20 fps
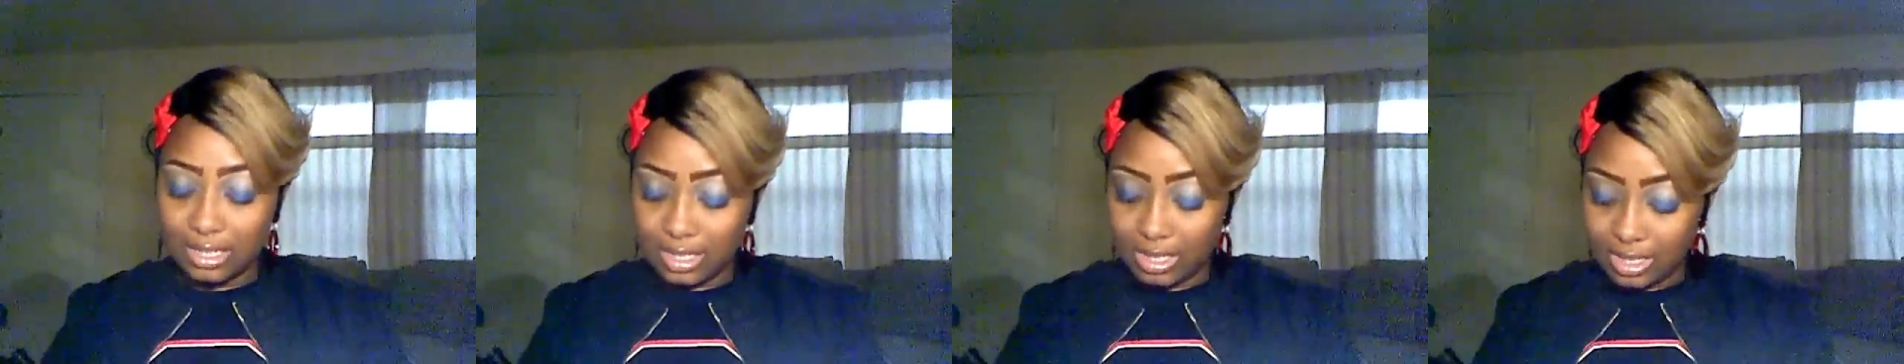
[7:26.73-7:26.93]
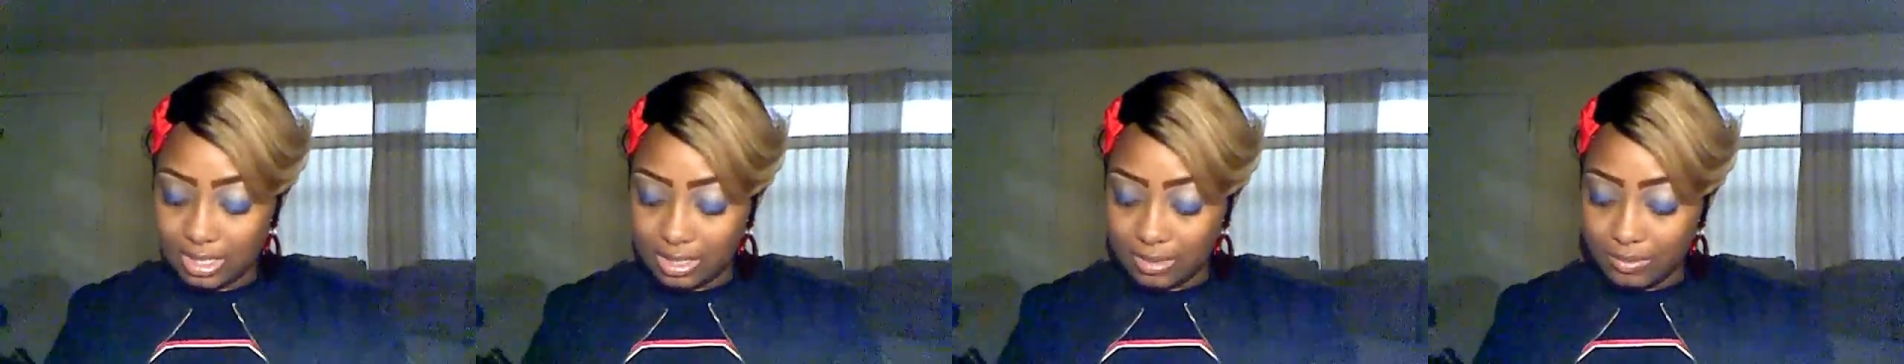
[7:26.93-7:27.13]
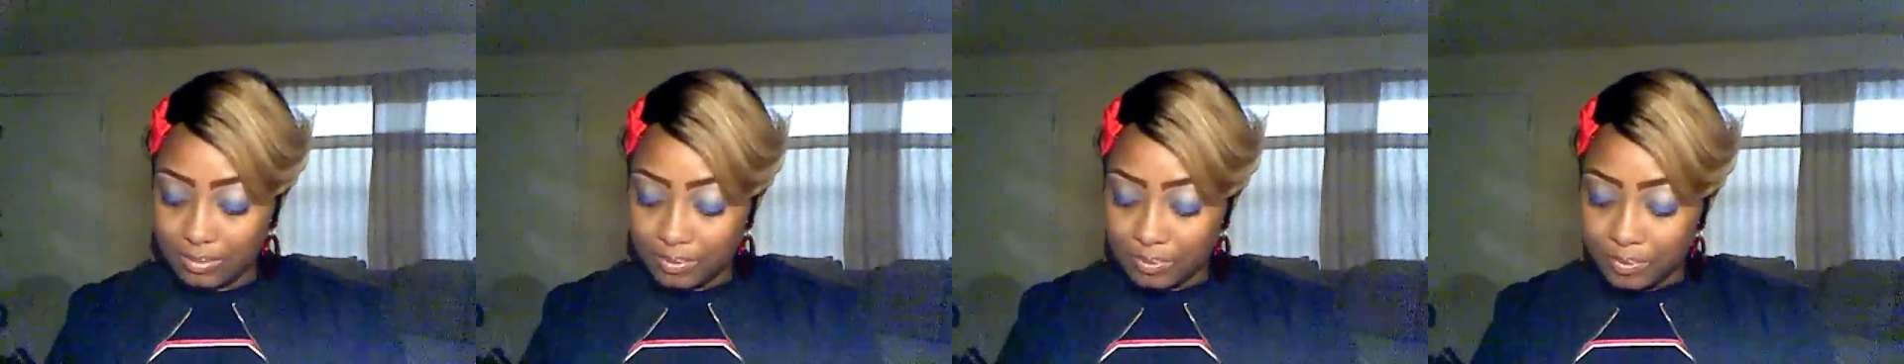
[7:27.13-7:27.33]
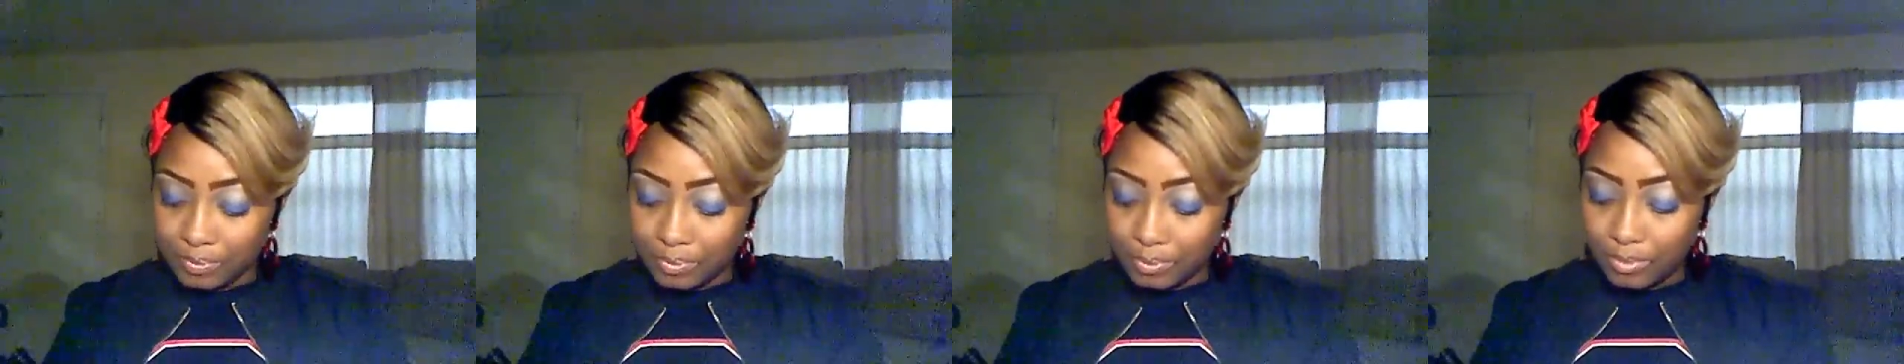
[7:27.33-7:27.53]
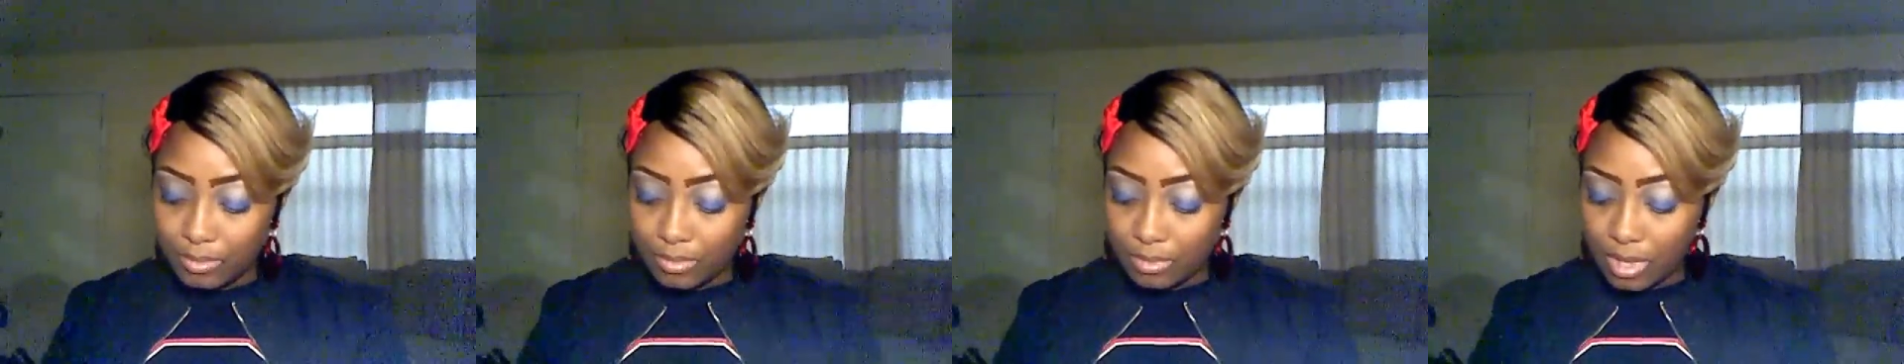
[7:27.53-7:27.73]
this
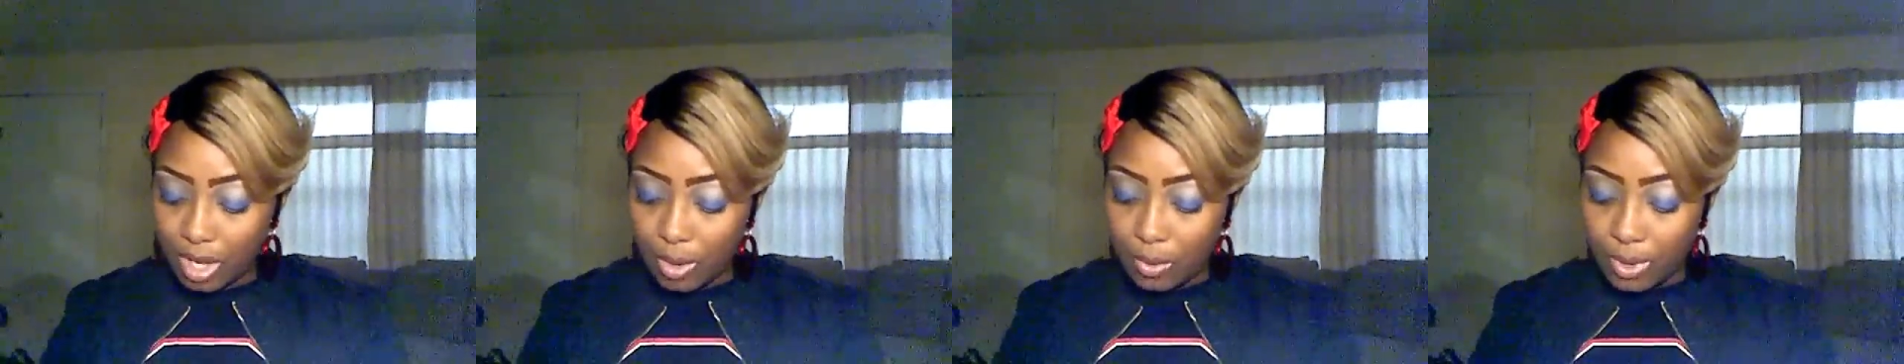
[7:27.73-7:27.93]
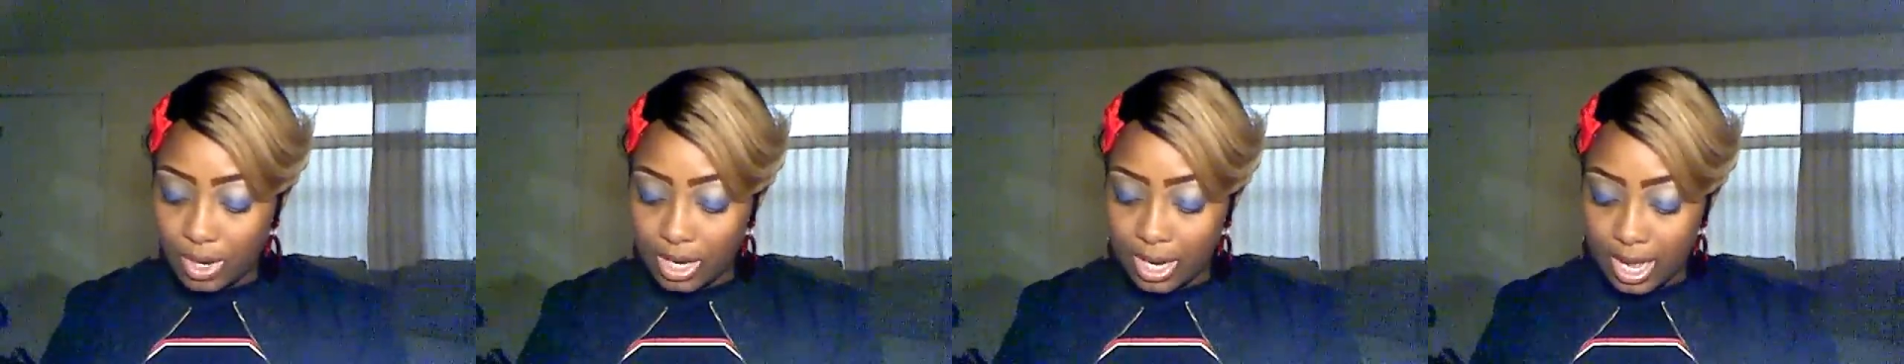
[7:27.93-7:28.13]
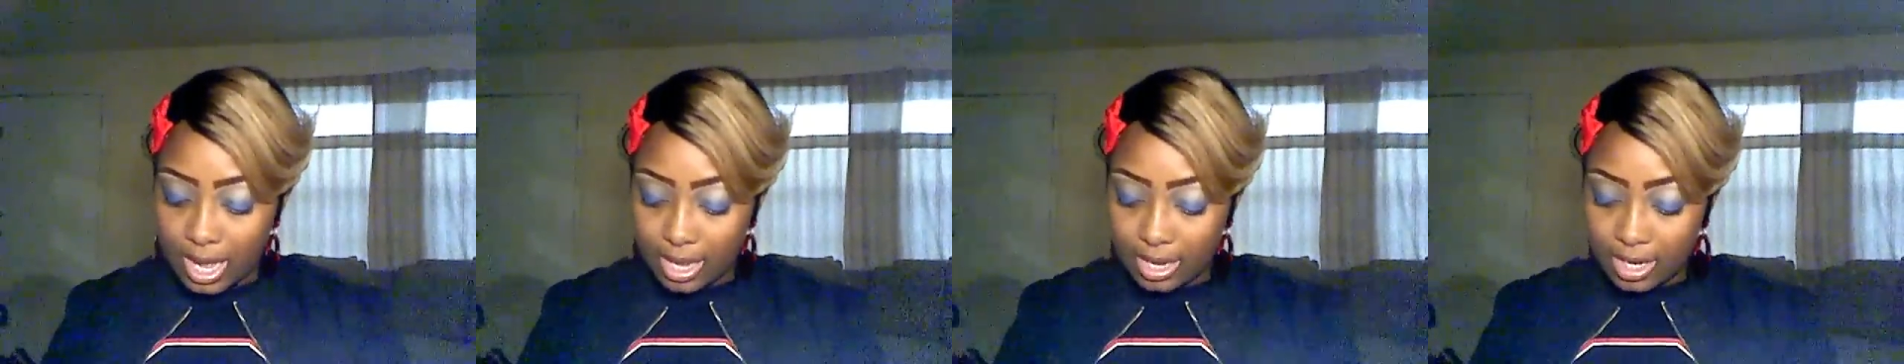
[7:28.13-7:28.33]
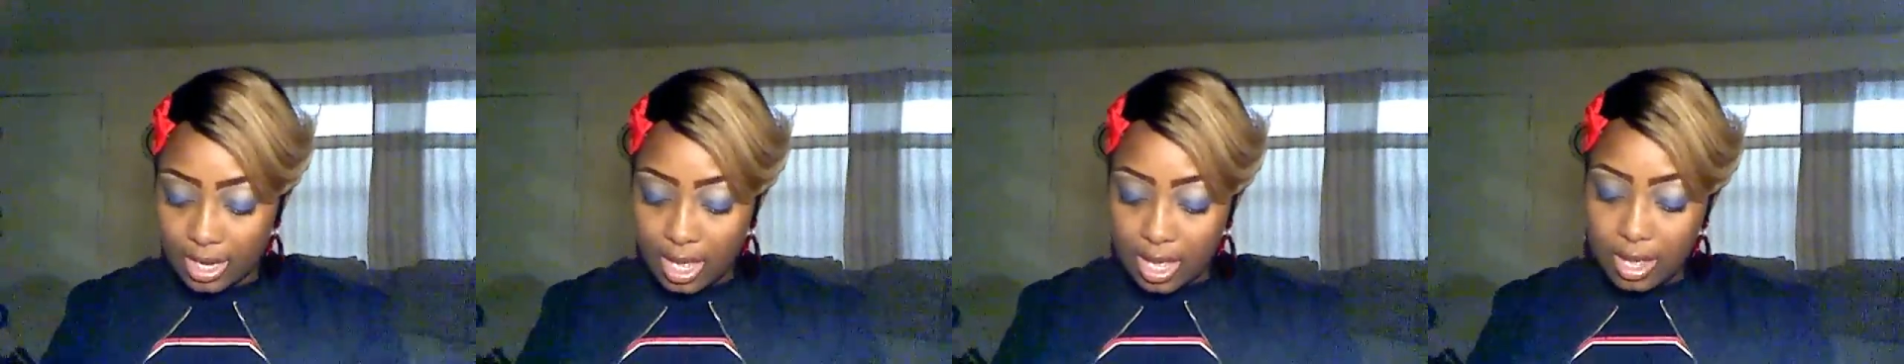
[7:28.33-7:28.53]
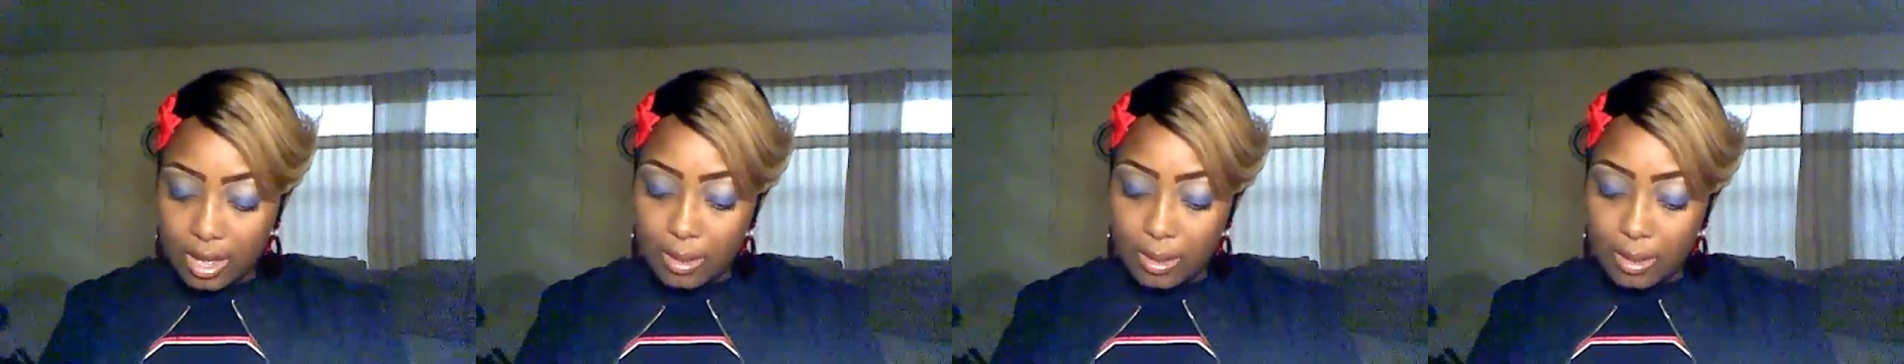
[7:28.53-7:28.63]
or whatnot.